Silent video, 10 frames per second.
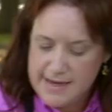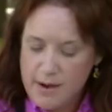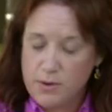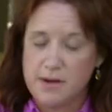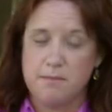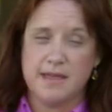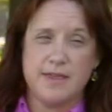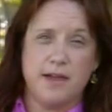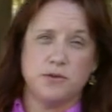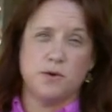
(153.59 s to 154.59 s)
Now we're gonna make
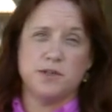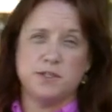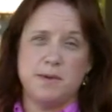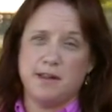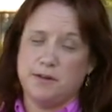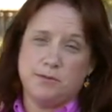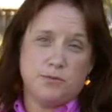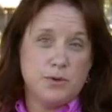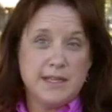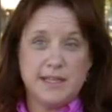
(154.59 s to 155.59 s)
the outdoor smell
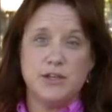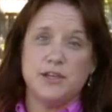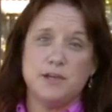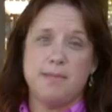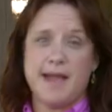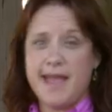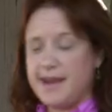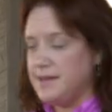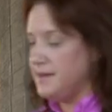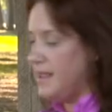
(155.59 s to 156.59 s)
really good by
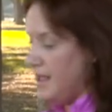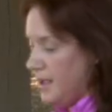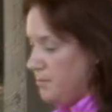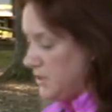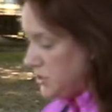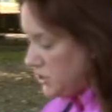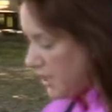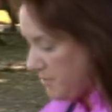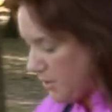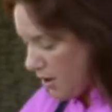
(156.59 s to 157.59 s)
adding a bunch of
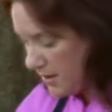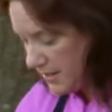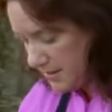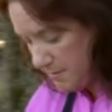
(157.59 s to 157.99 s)
chopped garlic,